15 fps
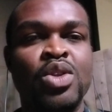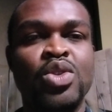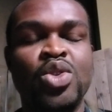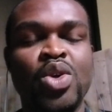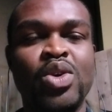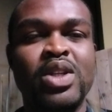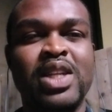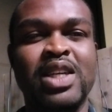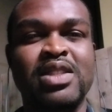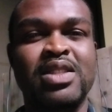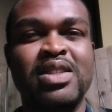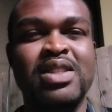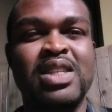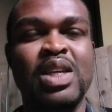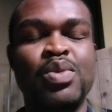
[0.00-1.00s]
so
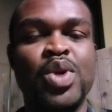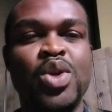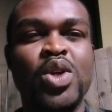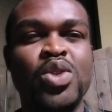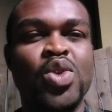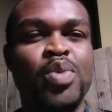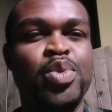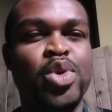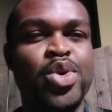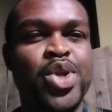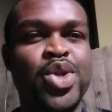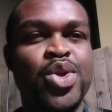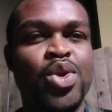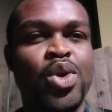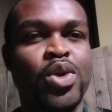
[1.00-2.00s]
that they will not topple
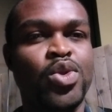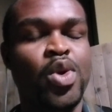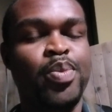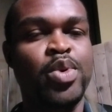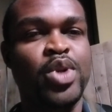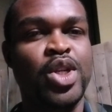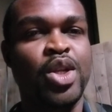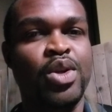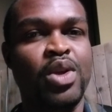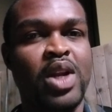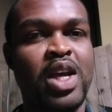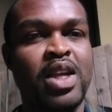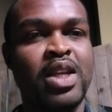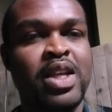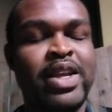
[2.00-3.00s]
the euro or topple the
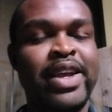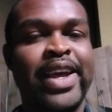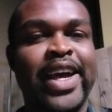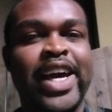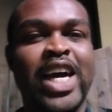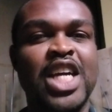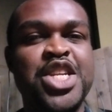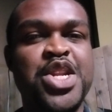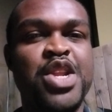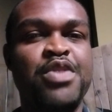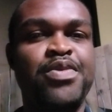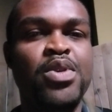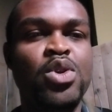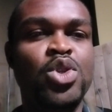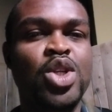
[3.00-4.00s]
dollar, and in the
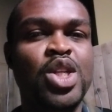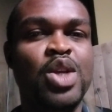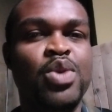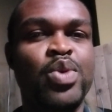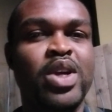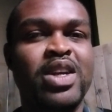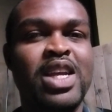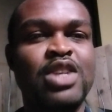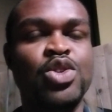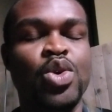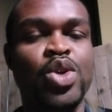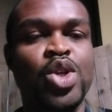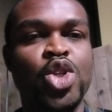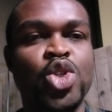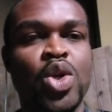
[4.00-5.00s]
future they will rise
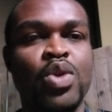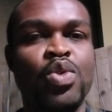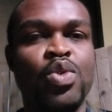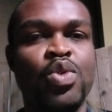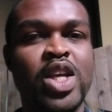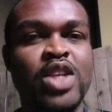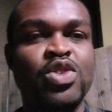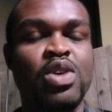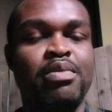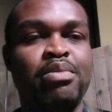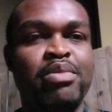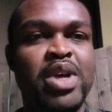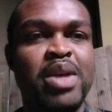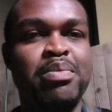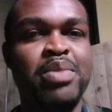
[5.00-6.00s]
occasion where
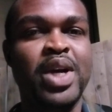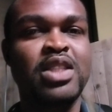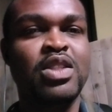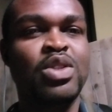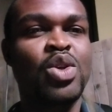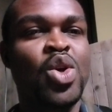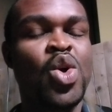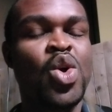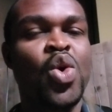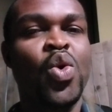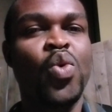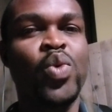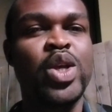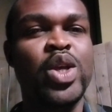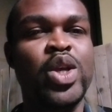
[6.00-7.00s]
some members
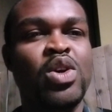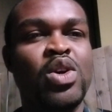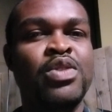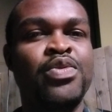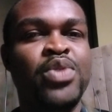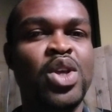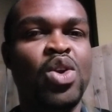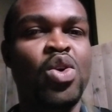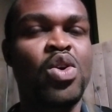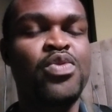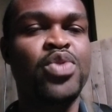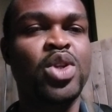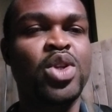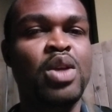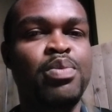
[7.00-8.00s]
will not feel
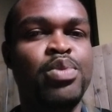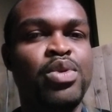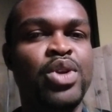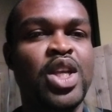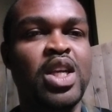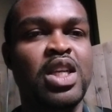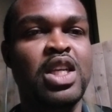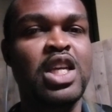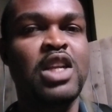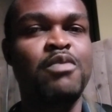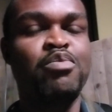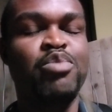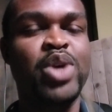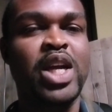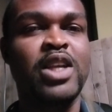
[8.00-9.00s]
comfortable
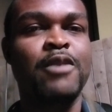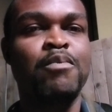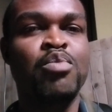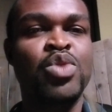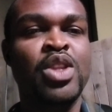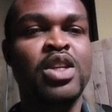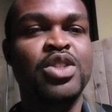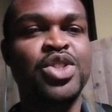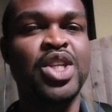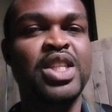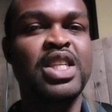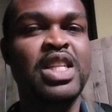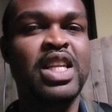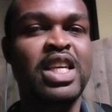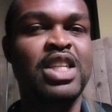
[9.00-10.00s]
again by
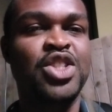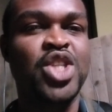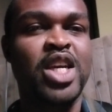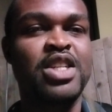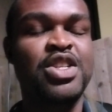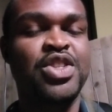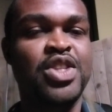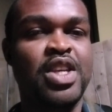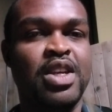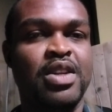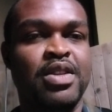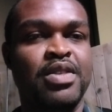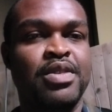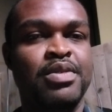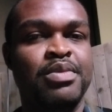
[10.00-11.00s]
trading in Chinese yuan.